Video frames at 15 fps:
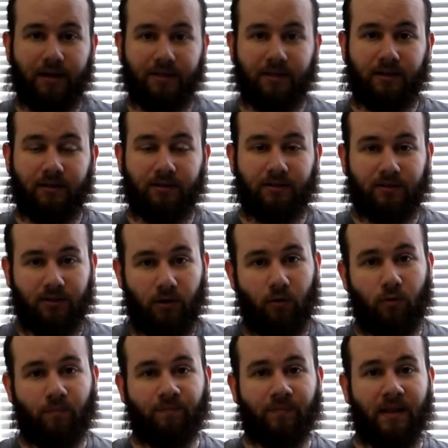So
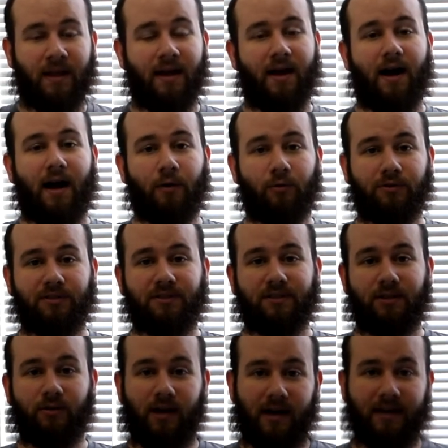I will
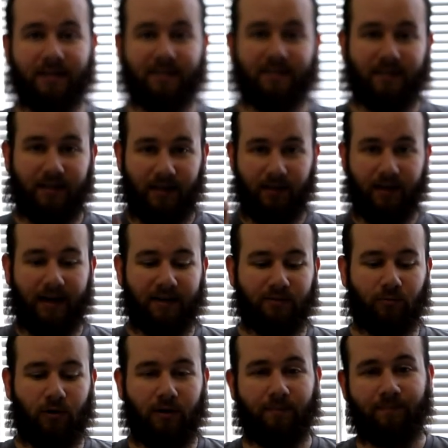see you guys in the next
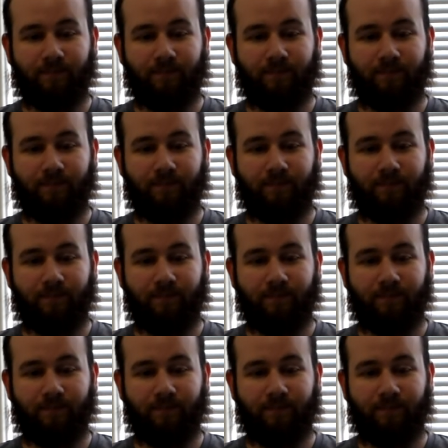one.